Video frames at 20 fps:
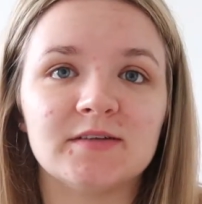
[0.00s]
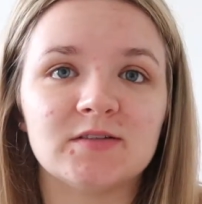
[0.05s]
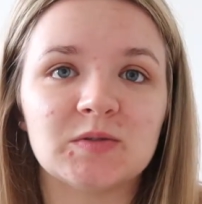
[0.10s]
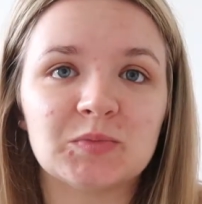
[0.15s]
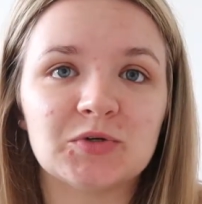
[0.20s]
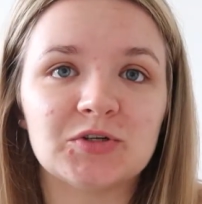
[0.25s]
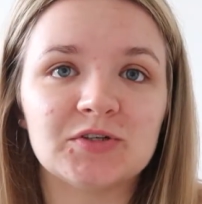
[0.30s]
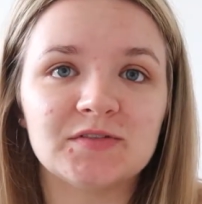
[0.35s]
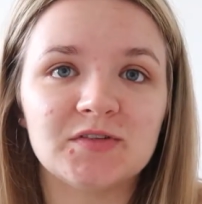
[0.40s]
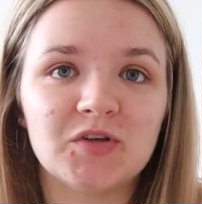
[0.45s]
So
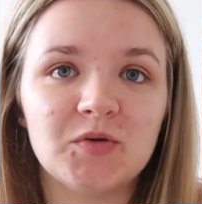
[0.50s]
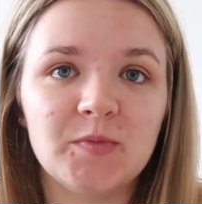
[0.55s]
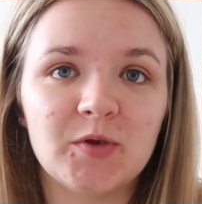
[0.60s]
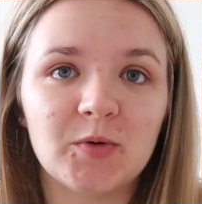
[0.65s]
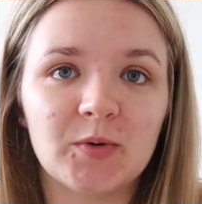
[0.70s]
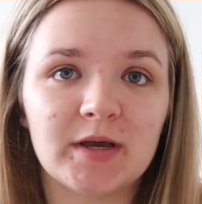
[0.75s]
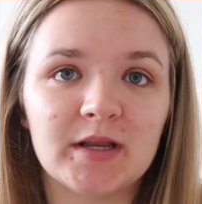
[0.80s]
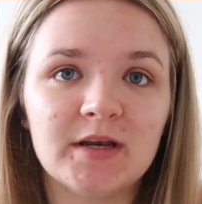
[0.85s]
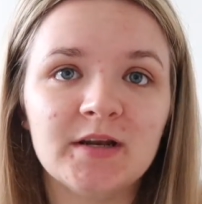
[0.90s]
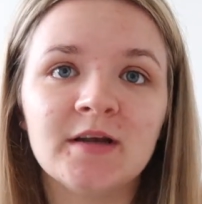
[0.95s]
I'm going to zoom
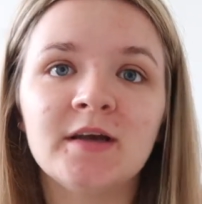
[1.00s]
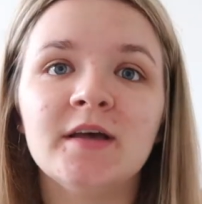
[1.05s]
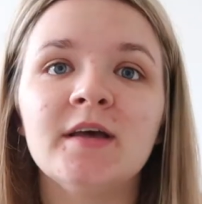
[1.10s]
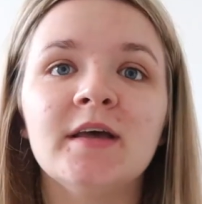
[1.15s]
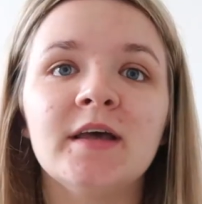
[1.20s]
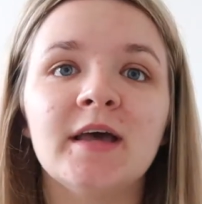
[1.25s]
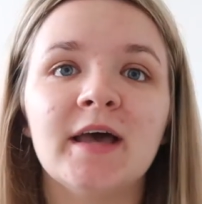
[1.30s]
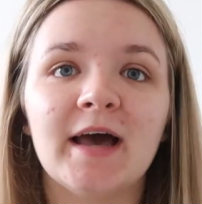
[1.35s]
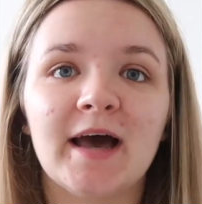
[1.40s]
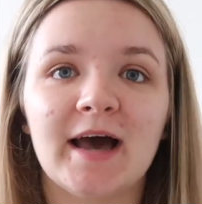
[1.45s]
you in
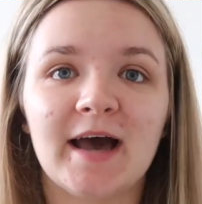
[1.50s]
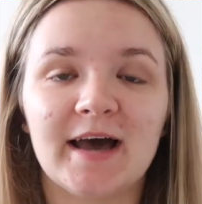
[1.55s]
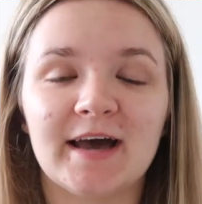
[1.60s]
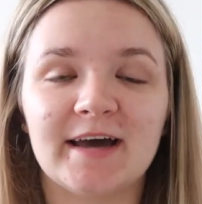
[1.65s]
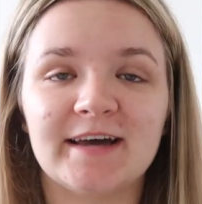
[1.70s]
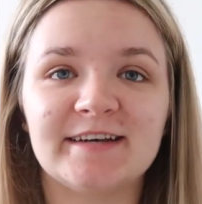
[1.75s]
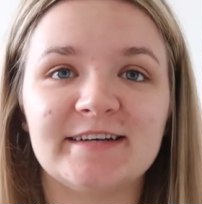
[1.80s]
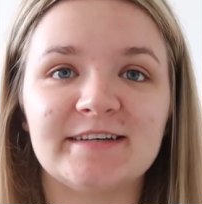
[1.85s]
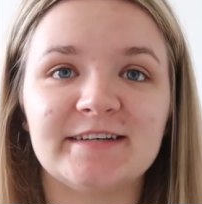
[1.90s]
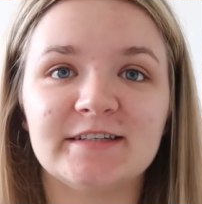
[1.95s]

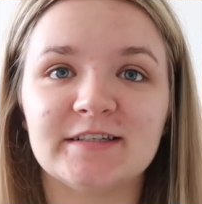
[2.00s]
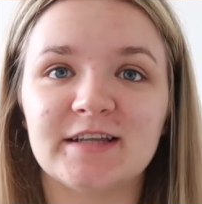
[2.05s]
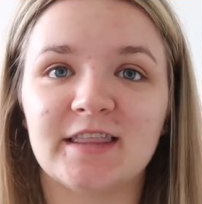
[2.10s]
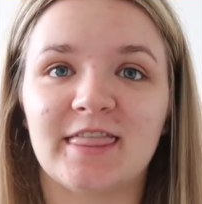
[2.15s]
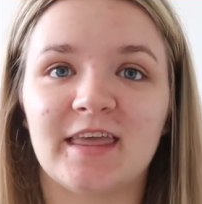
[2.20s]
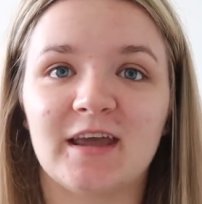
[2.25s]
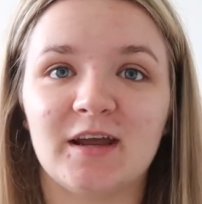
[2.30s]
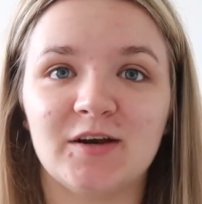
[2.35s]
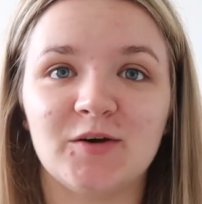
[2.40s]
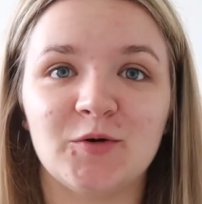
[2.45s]
and
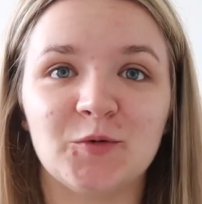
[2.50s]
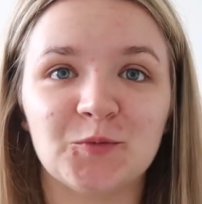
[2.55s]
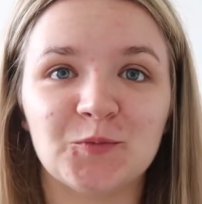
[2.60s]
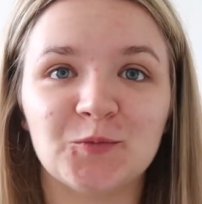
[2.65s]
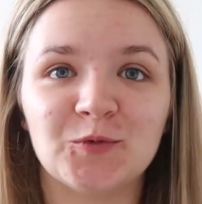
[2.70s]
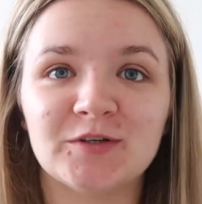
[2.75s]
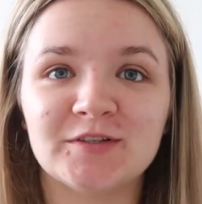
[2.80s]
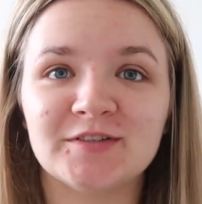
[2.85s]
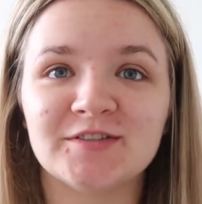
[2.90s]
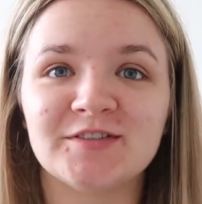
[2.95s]
then we'll